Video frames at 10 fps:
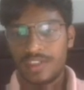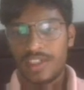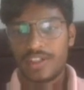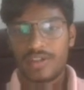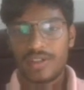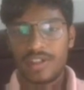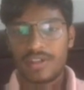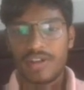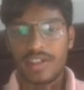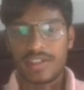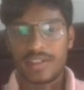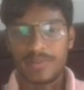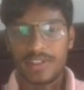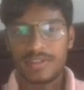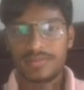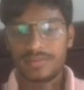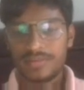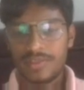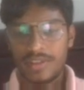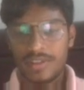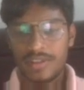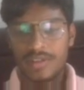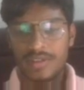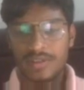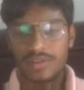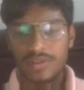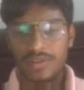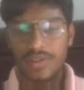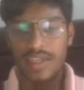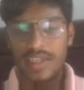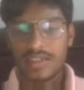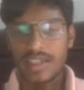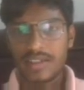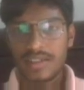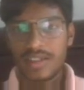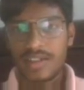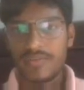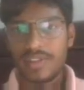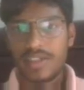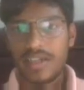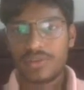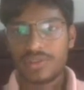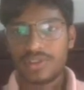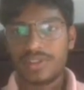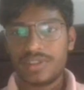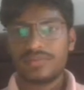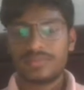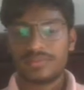Yeah, it got accepted. So I guess that's it with that question.